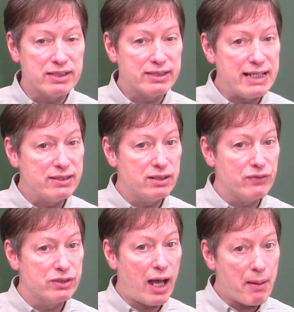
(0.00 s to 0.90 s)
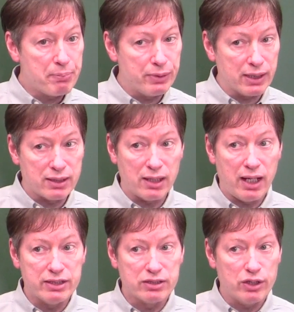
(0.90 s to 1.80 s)
a sensitive
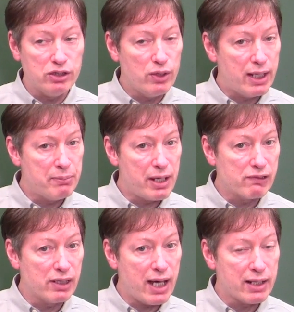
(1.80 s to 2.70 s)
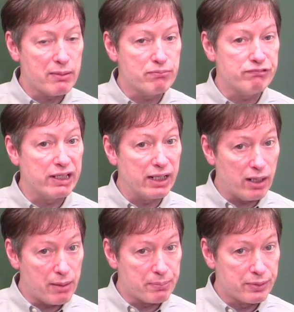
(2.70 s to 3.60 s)
topic, so you had better not bring it
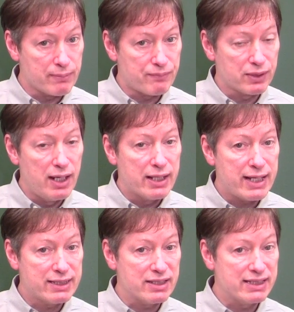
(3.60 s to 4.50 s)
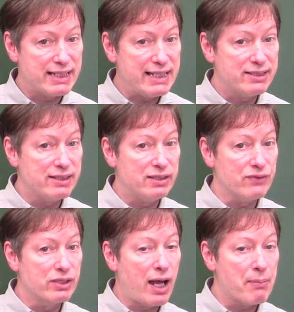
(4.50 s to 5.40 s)
up. That's a
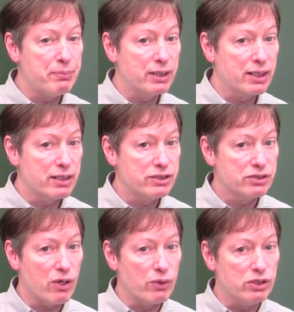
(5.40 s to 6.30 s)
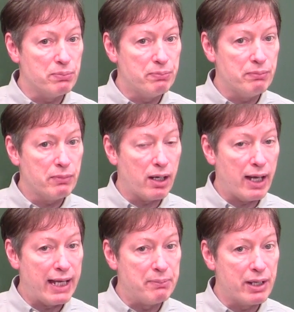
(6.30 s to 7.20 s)
sensitive topic, so you
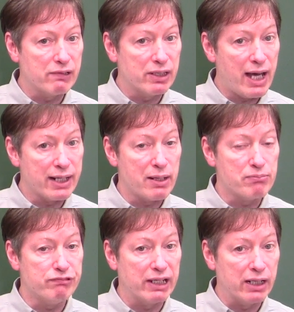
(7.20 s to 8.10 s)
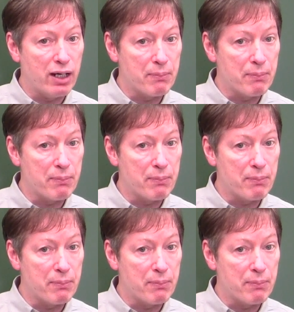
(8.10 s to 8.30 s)
had better not bring it